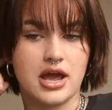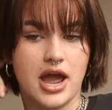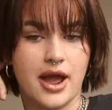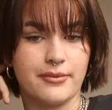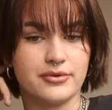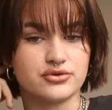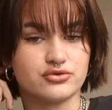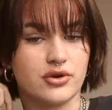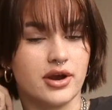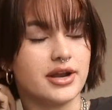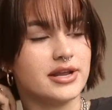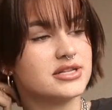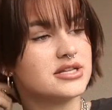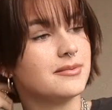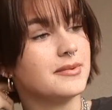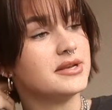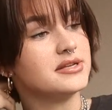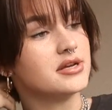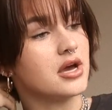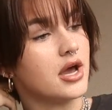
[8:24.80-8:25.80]
I was ready to
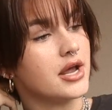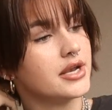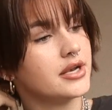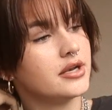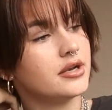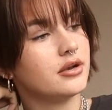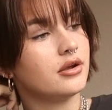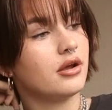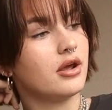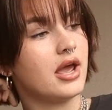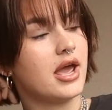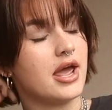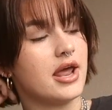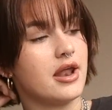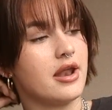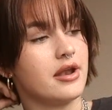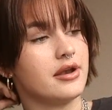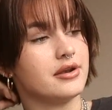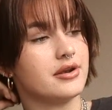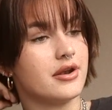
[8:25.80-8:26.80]
be done
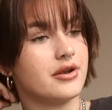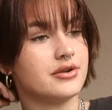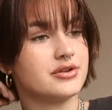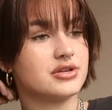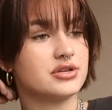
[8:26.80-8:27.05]
and